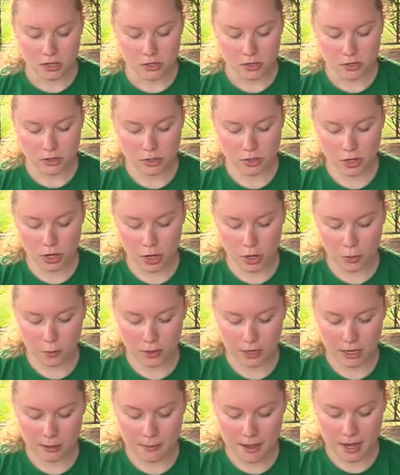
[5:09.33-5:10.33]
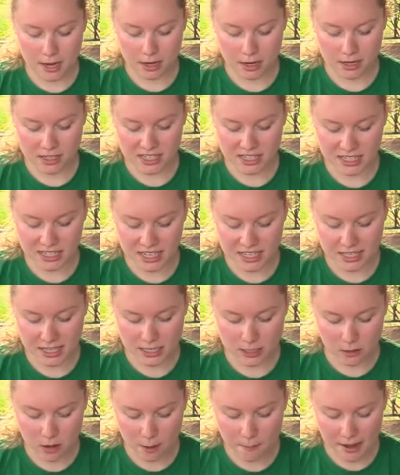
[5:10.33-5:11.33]
So we're going to make a slit
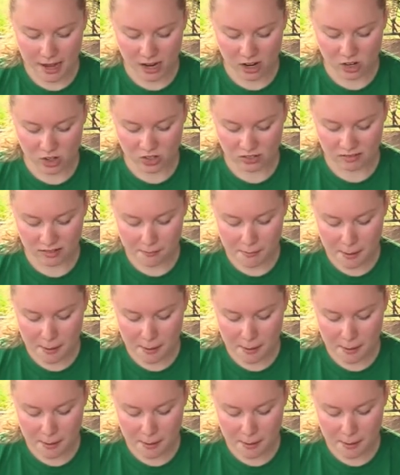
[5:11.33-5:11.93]
that's about